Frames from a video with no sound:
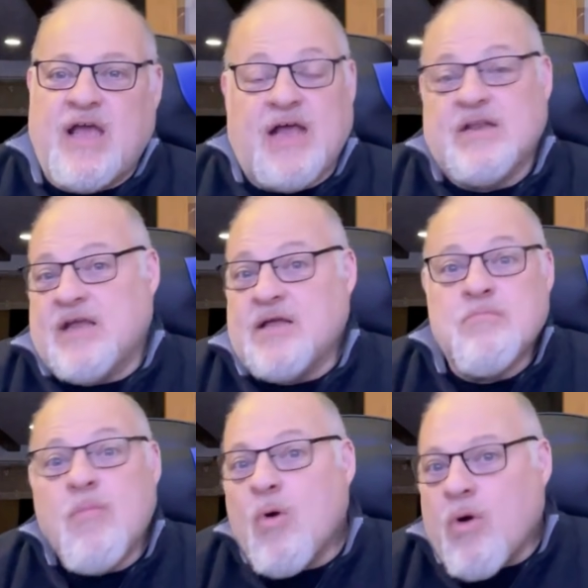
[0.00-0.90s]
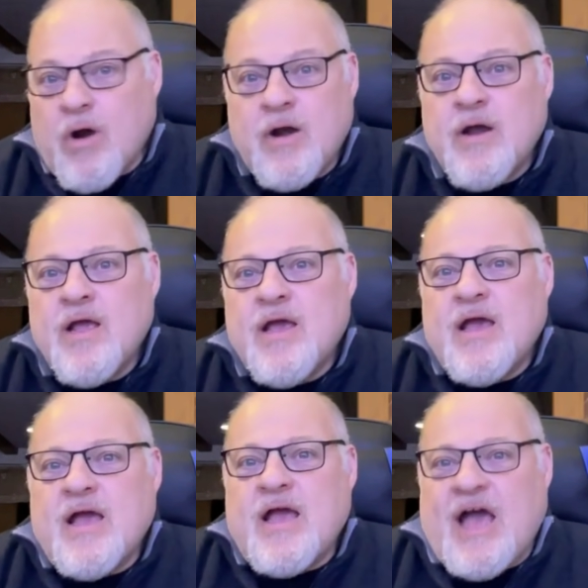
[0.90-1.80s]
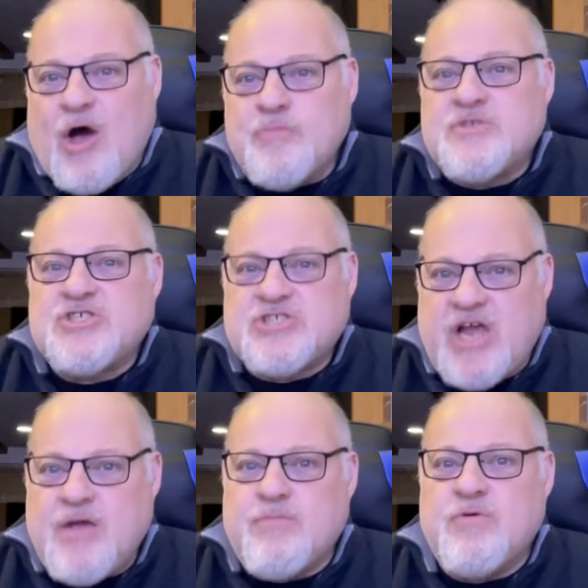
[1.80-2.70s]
and more helped shape